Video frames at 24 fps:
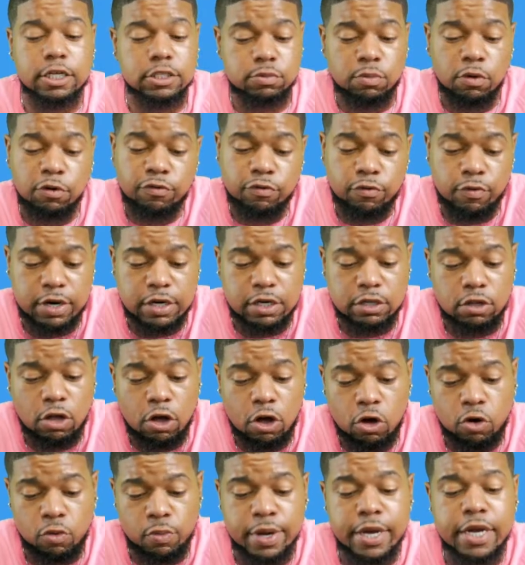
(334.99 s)
Moving right
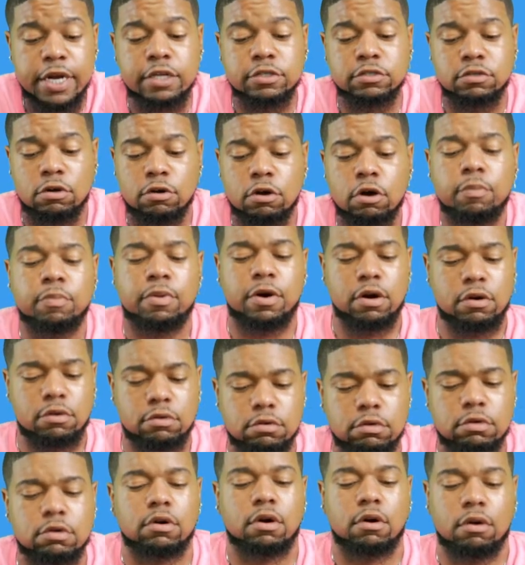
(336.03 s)
along, we gotta talk
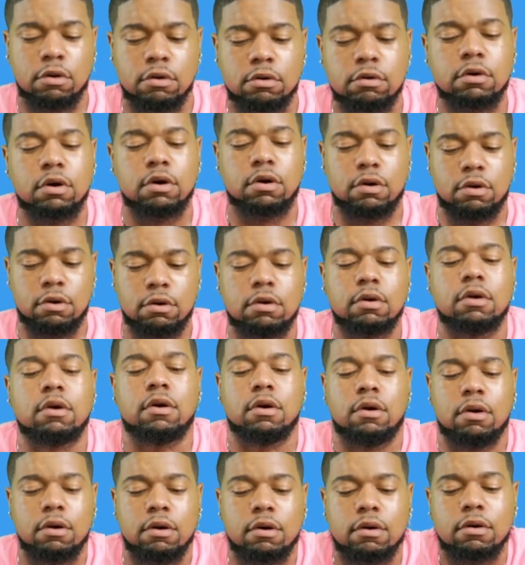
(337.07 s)

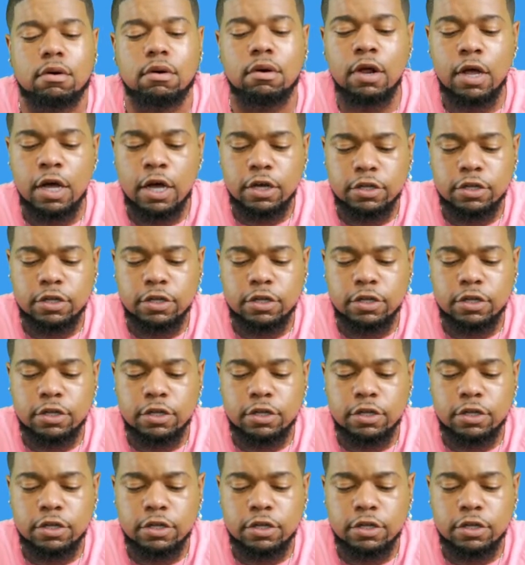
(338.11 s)
about